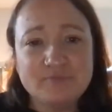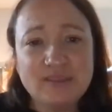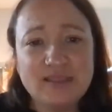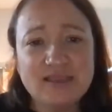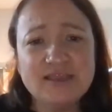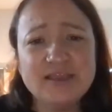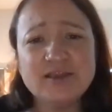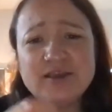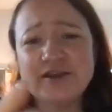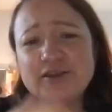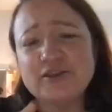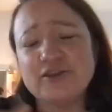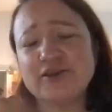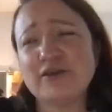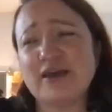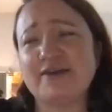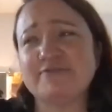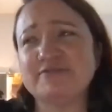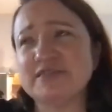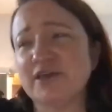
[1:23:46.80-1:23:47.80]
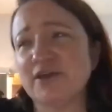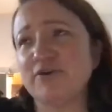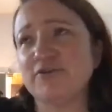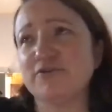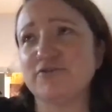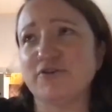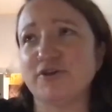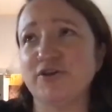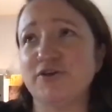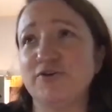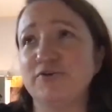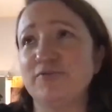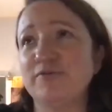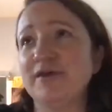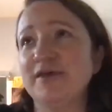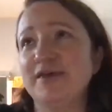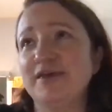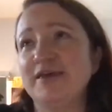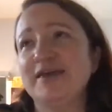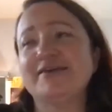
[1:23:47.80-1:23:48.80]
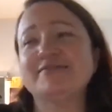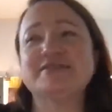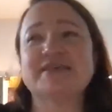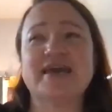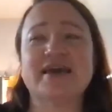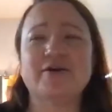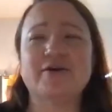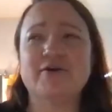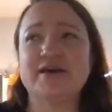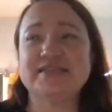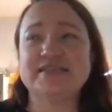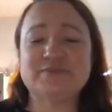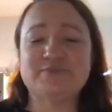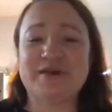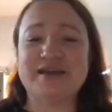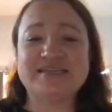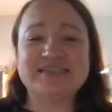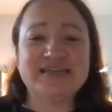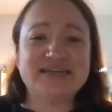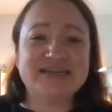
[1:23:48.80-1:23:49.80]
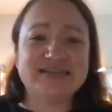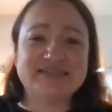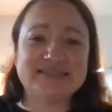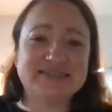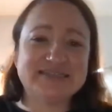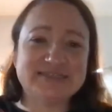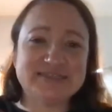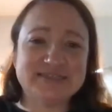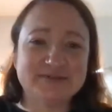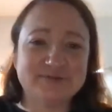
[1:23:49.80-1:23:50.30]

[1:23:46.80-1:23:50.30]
you, you have to go through yeah. you have to get a specialist